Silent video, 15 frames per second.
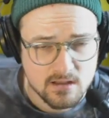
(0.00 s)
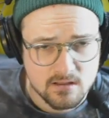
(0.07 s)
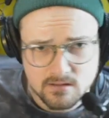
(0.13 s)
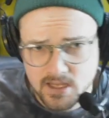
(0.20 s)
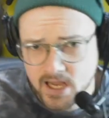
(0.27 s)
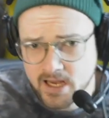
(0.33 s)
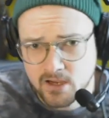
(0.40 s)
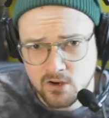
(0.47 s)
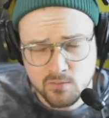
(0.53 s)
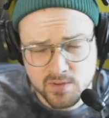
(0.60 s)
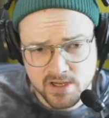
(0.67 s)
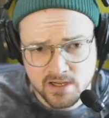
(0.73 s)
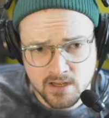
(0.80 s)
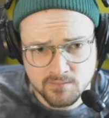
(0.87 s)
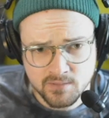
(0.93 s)
Then I'd open
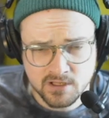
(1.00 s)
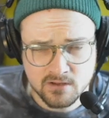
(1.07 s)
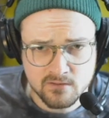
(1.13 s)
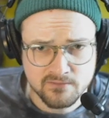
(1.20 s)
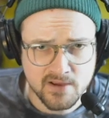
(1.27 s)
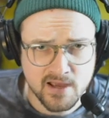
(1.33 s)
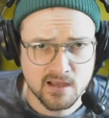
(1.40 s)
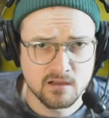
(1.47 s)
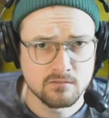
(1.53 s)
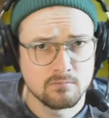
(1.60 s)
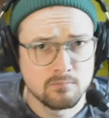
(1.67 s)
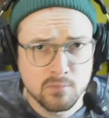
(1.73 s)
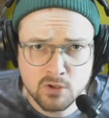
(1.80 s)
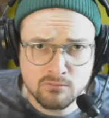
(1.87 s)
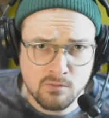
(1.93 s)
it up in a new file.
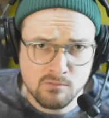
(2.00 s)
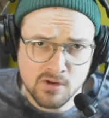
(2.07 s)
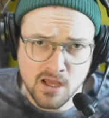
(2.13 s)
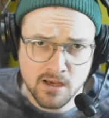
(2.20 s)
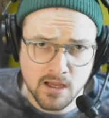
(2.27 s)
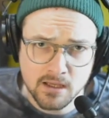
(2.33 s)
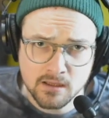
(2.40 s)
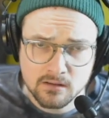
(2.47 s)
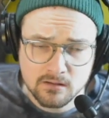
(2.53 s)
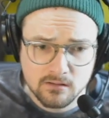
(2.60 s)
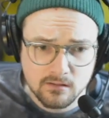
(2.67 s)
Boom, I'm done, Nick.